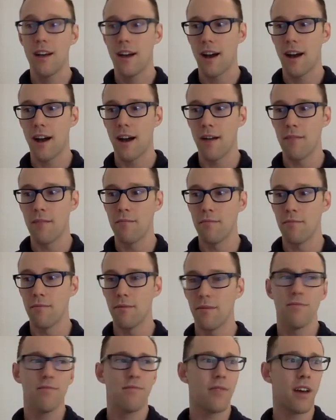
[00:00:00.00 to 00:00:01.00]

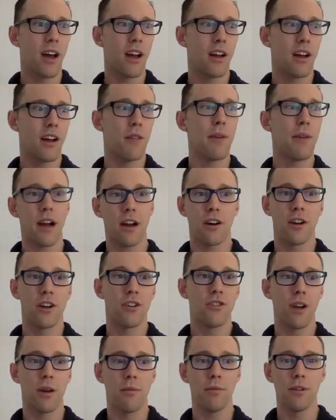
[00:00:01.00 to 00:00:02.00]
I got back on a
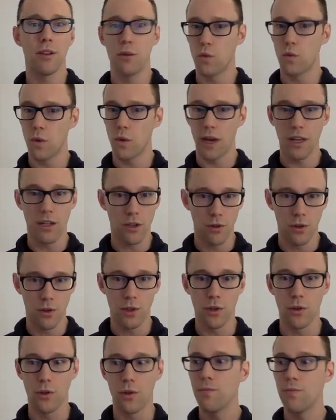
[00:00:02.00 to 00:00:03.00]
trampoline way too
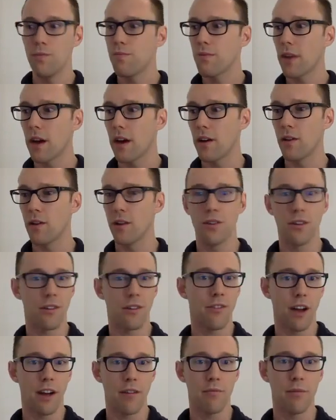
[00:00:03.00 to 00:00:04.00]
soon. I only took
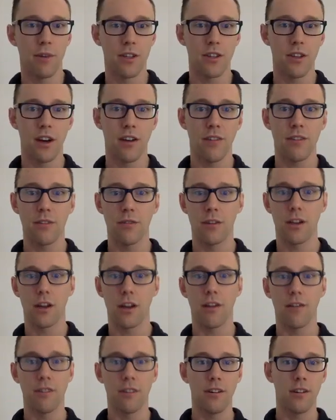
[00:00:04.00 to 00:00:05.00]
5 months off to
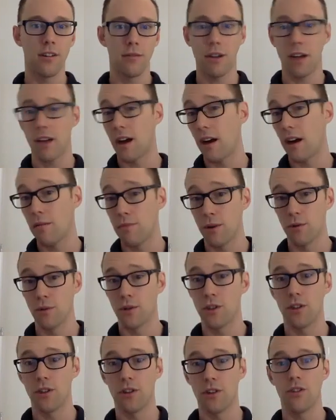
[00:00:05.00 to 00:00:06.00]
recover
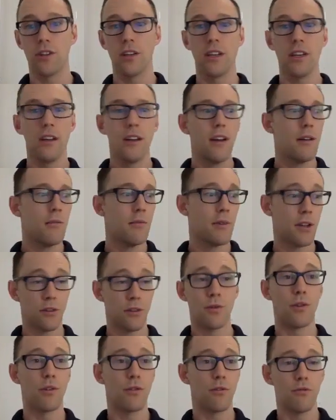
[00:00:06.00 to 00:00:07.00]
post-surgery because
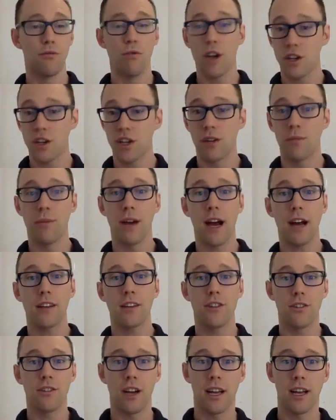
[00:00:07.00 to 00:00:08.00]
we were rushing back
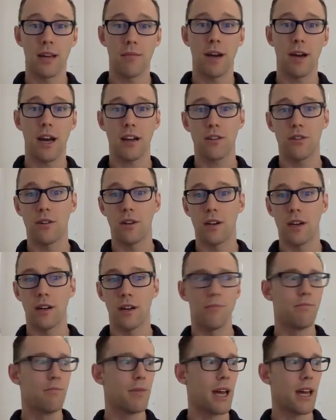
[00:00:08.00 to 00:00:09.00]
to try and get back to a
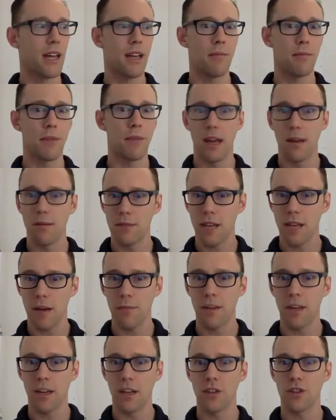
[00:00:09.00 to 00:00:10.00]
Pan Am Games
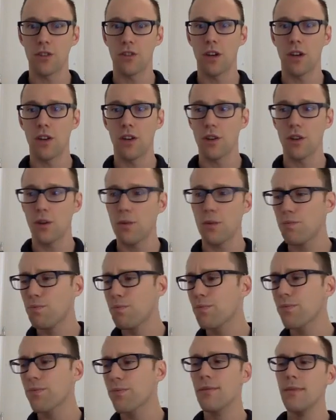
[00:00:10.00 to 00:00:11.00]
happening in Toronto.
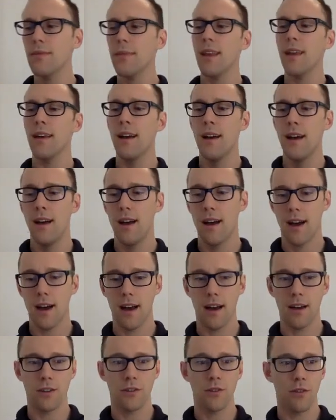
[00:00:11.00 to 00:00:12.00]

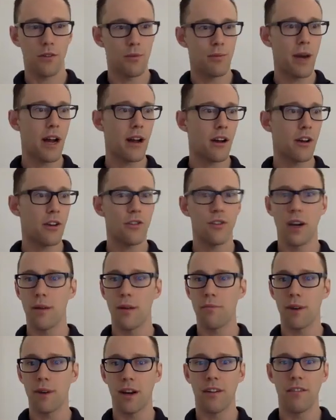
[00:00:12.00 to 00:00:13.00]
So I was back on
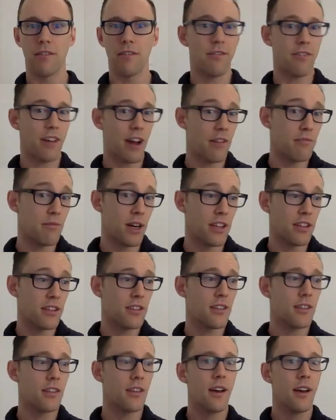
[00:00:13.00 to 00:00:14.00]
tramp by 5
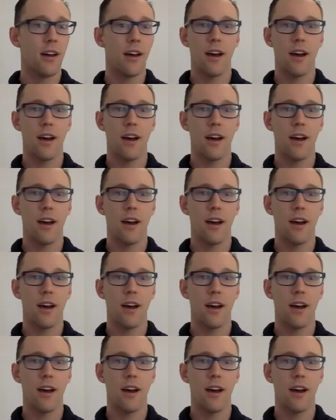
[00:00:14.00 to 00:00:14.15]
months.